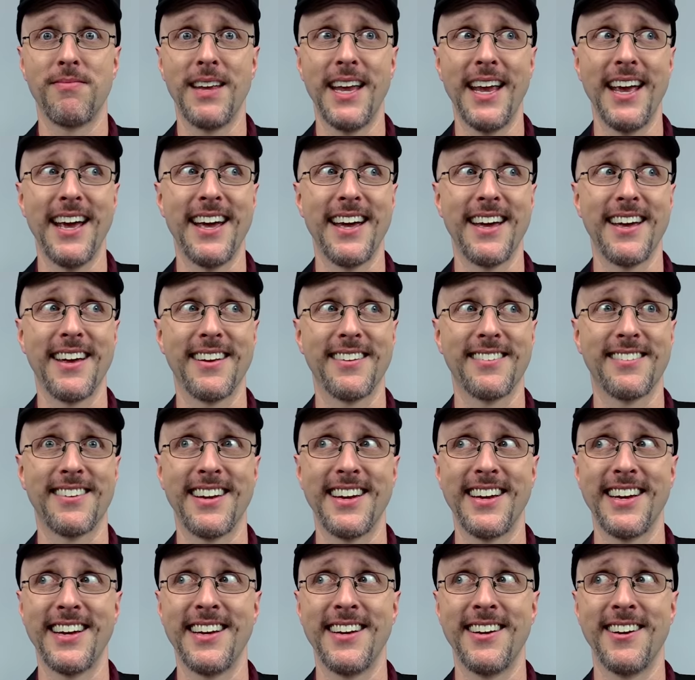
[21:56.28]
Yes,
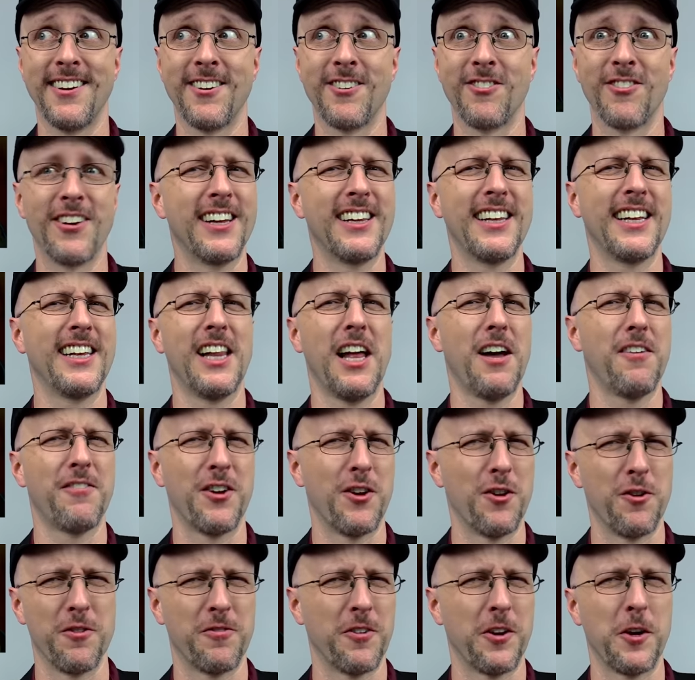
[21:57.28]
he really loved
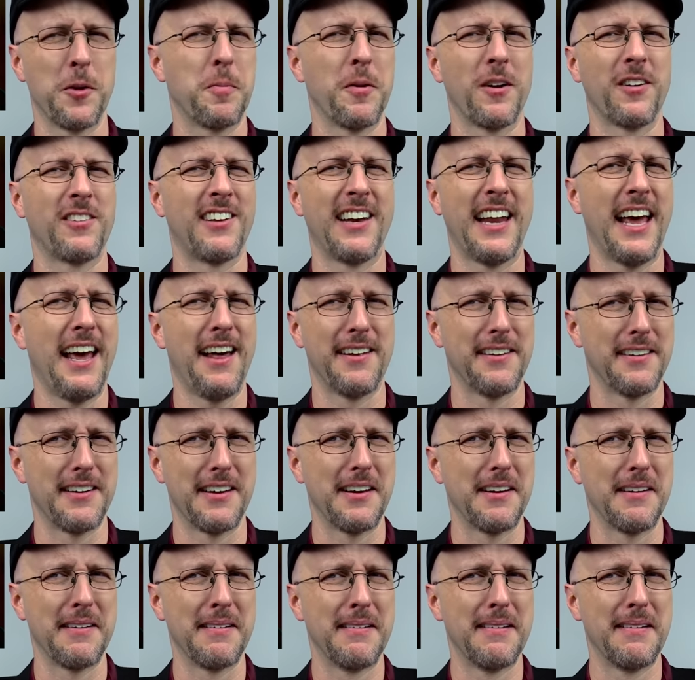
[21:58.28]
you for your
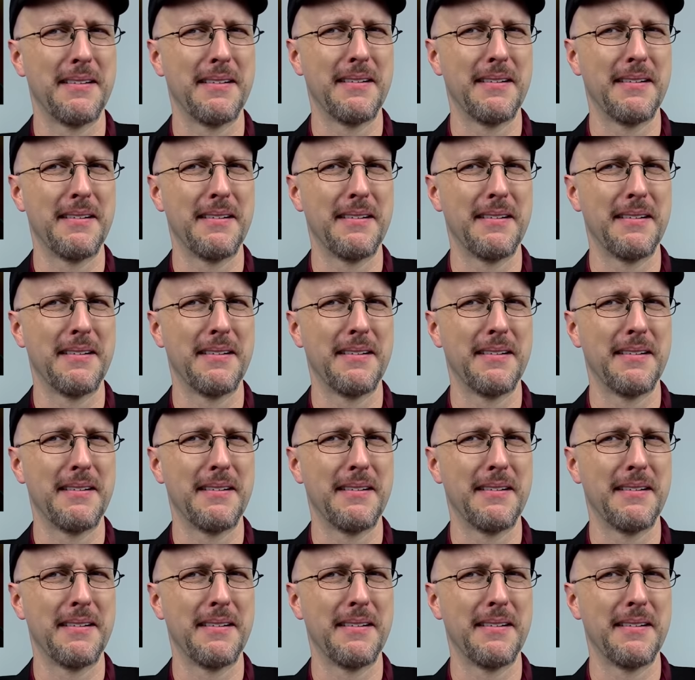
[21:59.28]
personality.